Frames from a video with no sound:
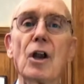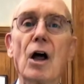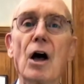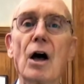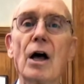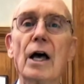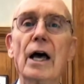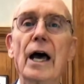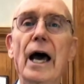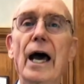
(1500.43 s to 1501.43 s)
Law
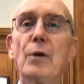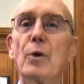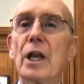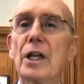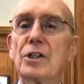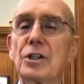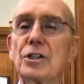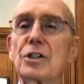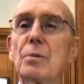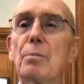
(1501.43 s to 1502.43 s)
and Religion
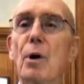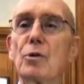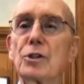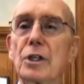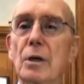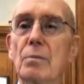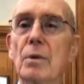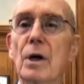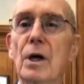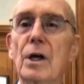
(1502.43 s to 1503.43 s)
Symposium,
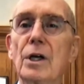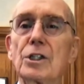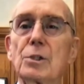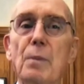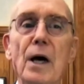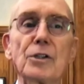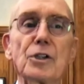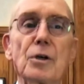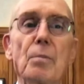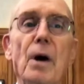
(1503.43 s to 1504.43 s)

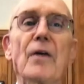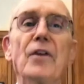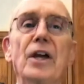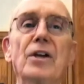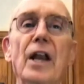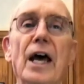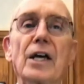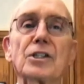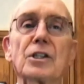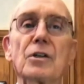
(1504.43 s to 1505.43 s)
sponsored by the
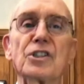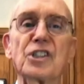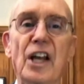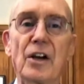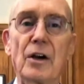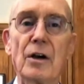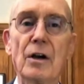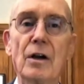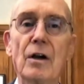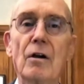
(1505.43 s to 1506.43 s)
International Center
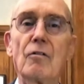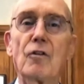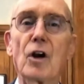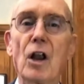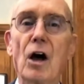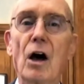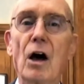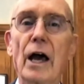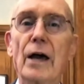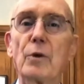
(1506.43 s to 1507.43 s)
for Law
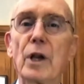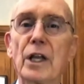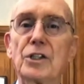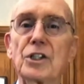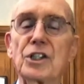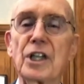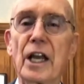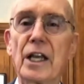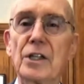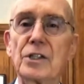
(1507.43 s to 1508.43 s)
and Religious
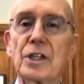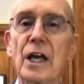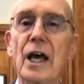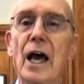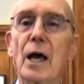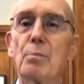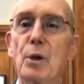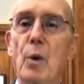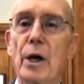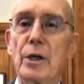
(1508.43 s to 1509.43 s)
Studies at
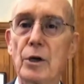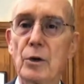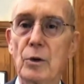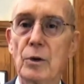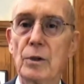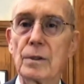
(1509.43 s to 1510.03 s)
BYU.